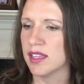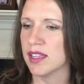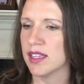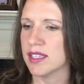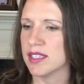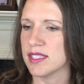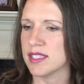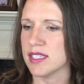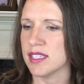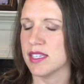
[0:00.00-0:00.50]

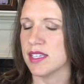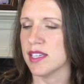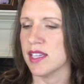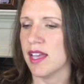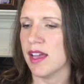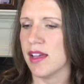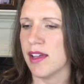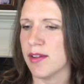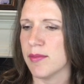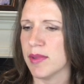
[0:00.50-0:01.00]
Let's see.
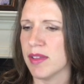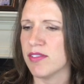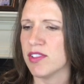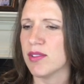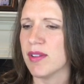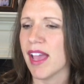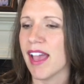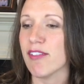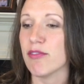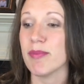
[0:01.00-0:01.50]
If you
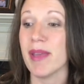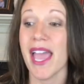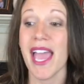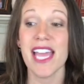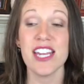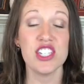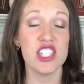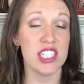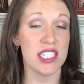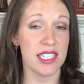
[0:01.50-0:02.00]
have
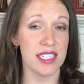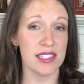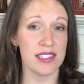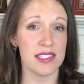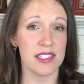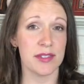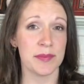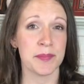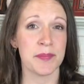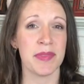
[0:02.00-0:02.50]

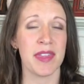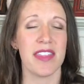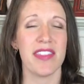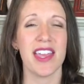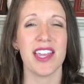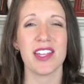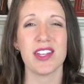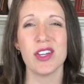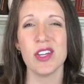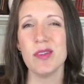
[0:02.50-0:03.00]
patchiness,
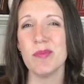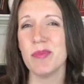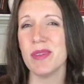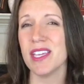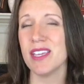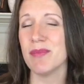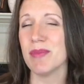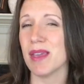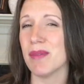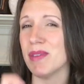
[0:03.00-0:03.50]
that could
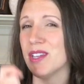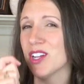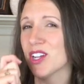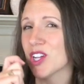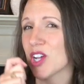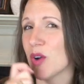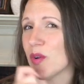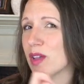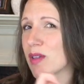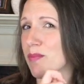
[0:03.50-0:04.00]
be maybe you're
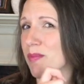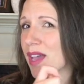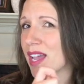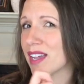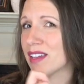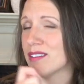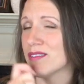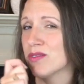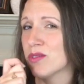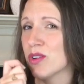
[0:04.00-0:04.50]
going
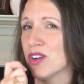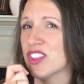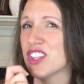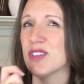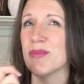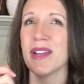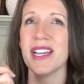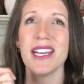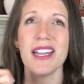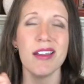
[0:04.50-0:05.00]
back and forth.
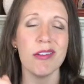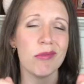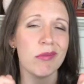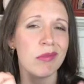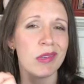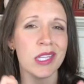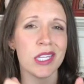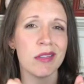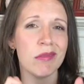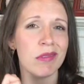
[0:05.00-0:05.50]
You might not
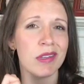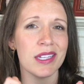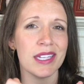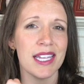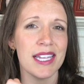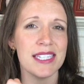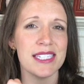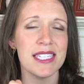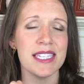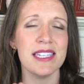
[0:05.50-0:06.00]
really
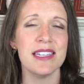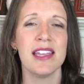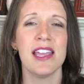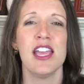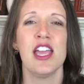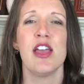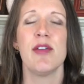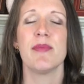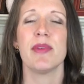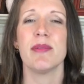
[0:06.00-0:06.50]
realize it,
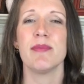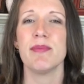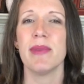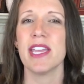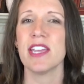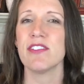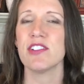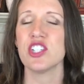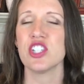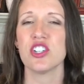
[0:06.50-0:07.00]
but
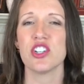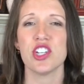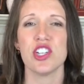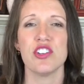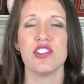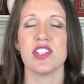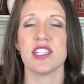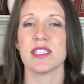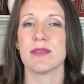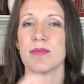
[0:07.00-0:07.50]
make sure
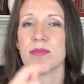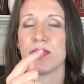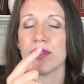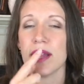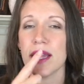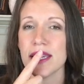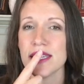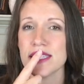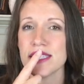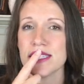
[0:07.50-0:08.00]
you just
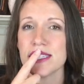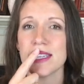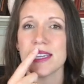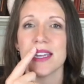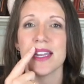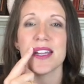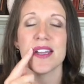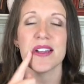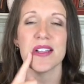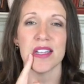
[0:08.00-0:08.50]
press
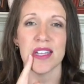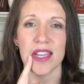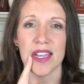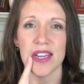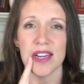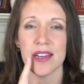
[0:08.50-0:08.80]
and glide.